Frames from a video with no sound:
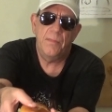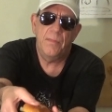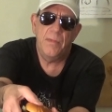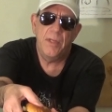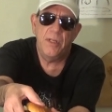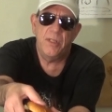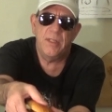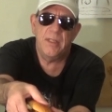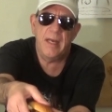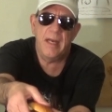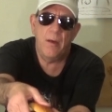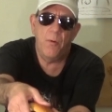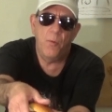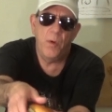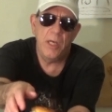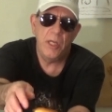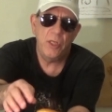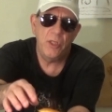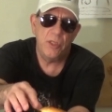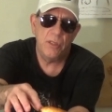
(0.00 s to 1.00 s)
This
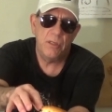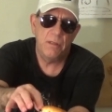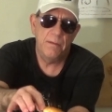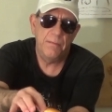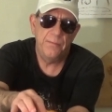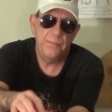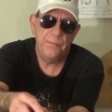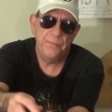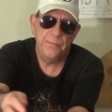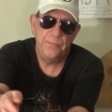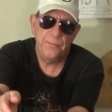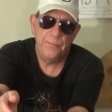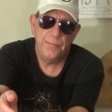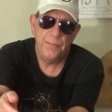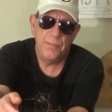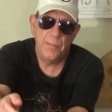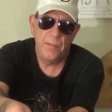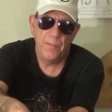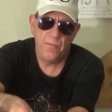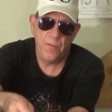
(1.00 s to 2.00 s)
sandwich
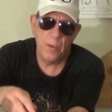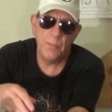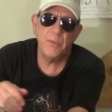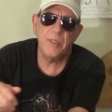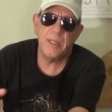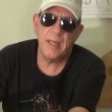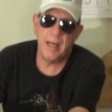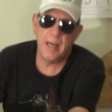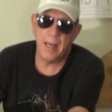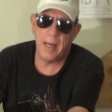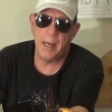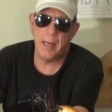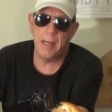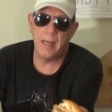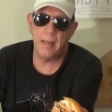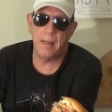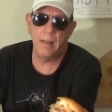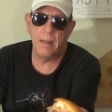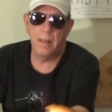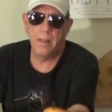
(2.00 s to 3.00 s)
from
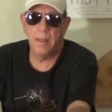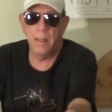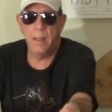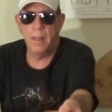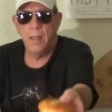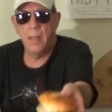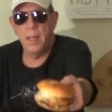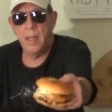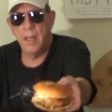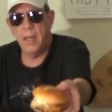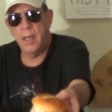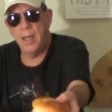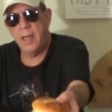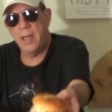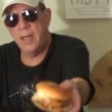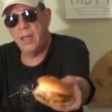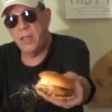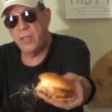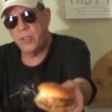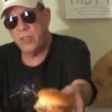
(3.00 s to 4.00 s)
Sonic,
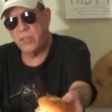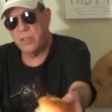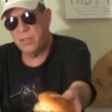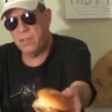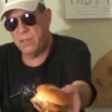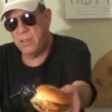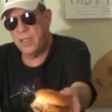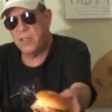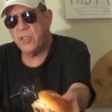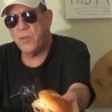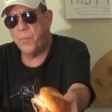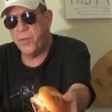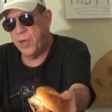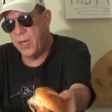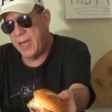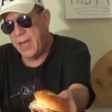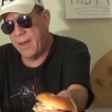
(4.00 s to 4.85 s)
and it's, it's a pretty